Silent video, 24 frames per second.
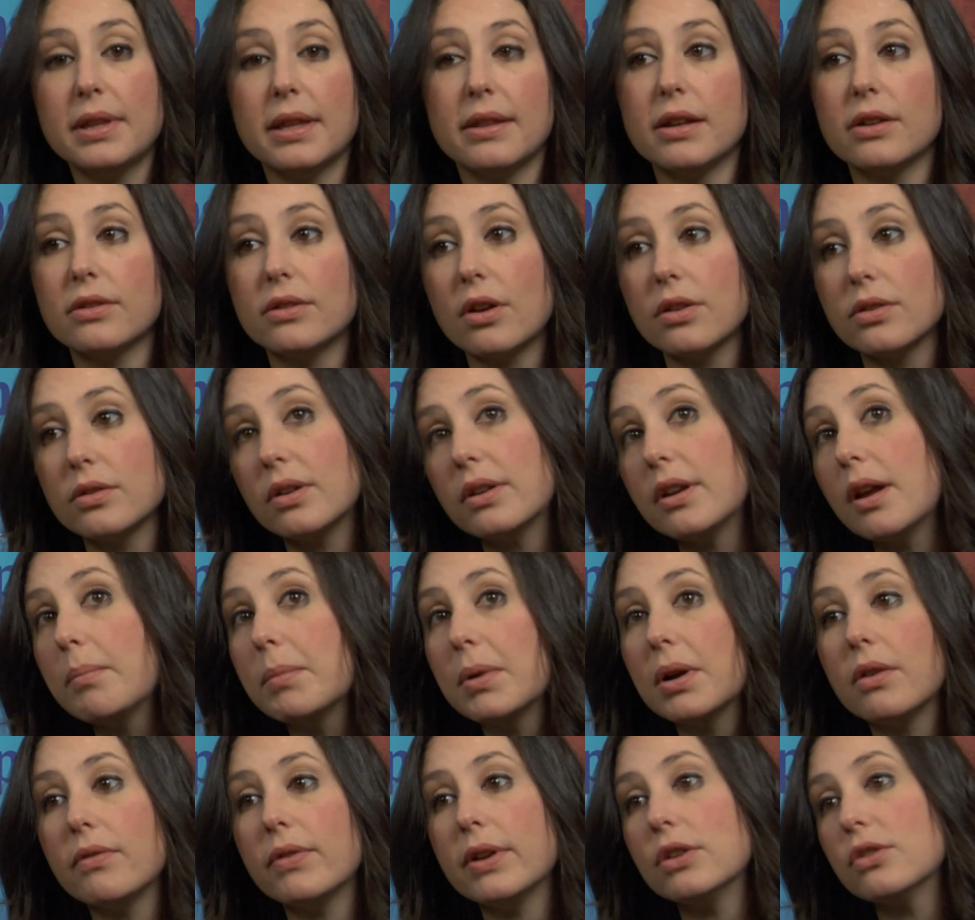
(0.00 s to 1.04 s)
And there's also a
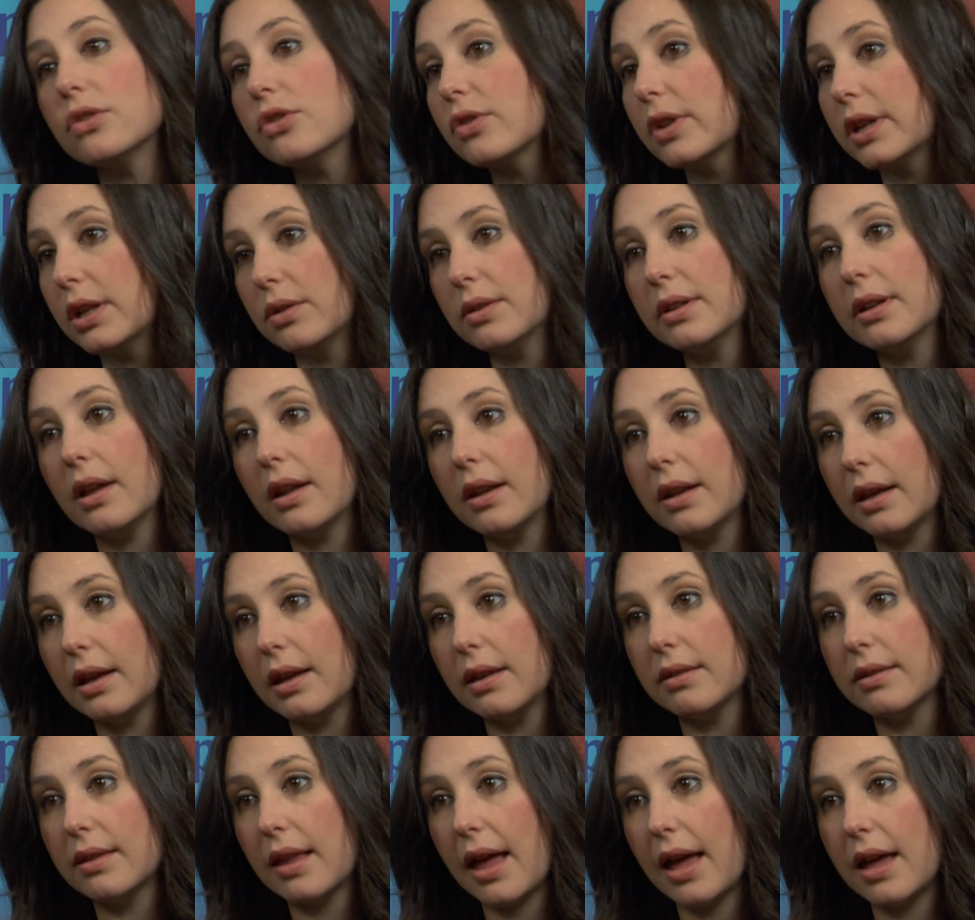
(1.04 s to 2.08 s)
number of industry
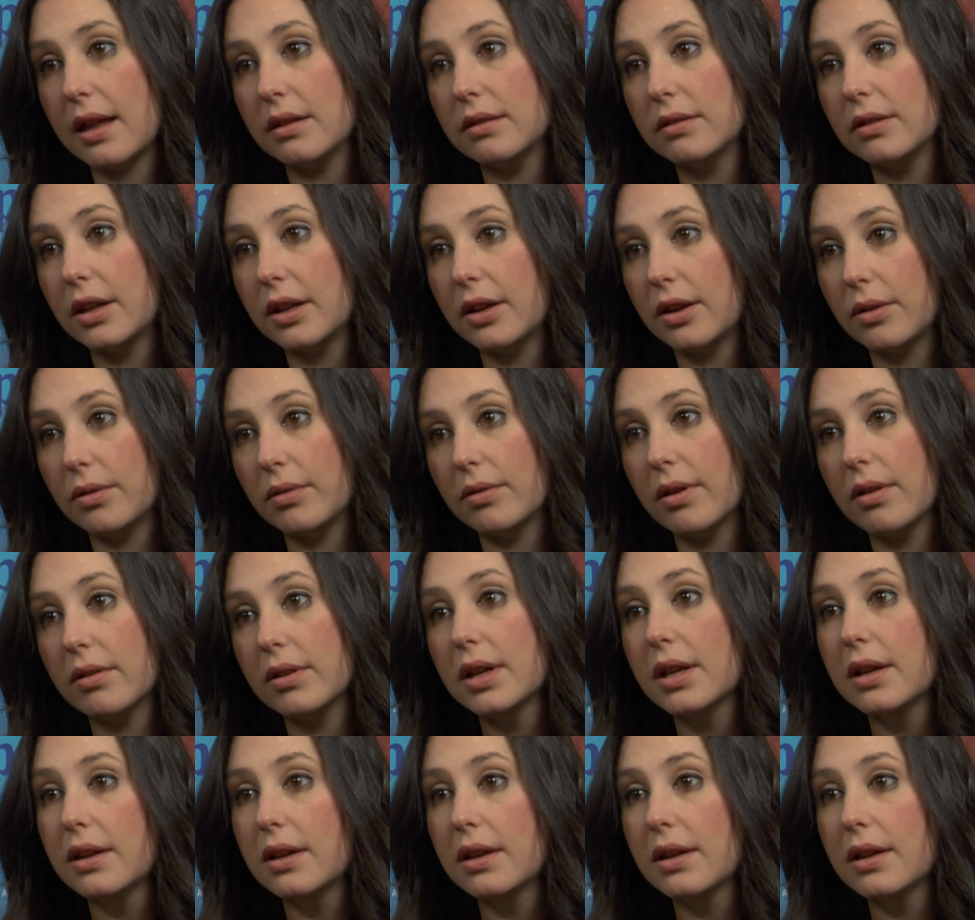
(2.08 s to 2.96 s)
utilities that, you know,